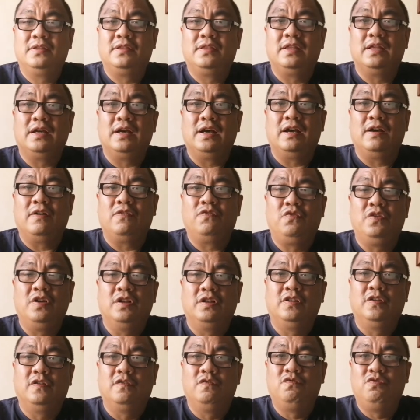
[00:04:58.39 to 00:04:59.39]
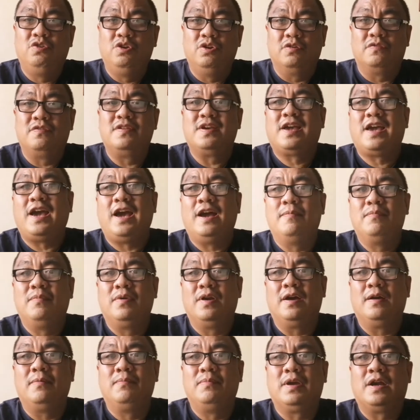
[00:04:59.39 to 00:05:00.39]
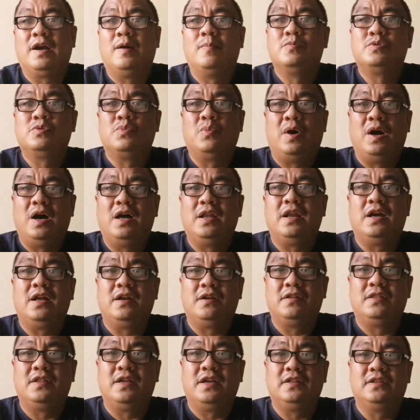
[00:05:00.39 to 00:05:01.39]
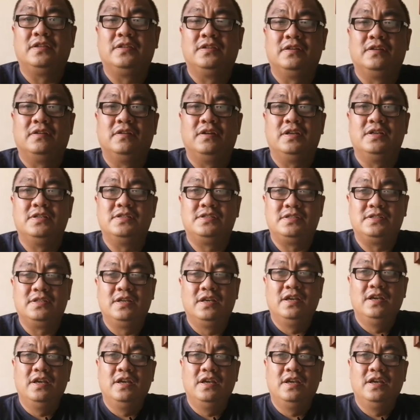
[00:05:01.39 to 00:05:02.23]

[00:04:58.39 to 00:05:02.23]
the field of view of the camera becomes 180 degrees.